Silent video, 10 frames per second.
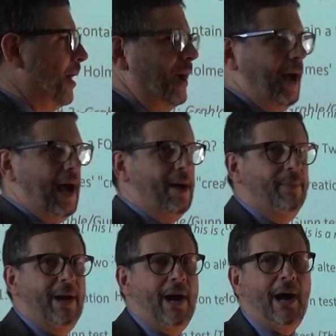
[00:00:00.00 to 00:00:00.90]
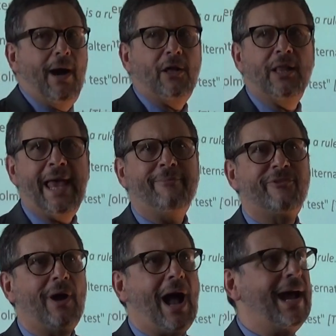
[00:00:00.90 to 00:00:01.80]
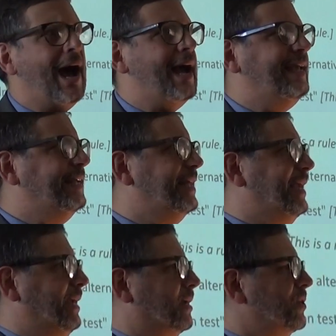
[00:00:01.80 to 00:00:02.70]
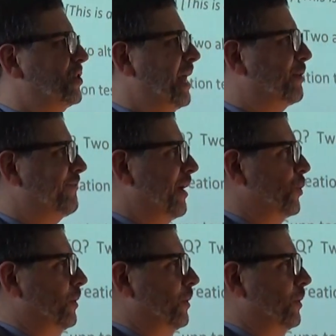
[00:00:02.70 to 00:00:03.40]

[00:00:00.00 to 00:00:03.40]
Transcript: A claim for IIED, state or federal?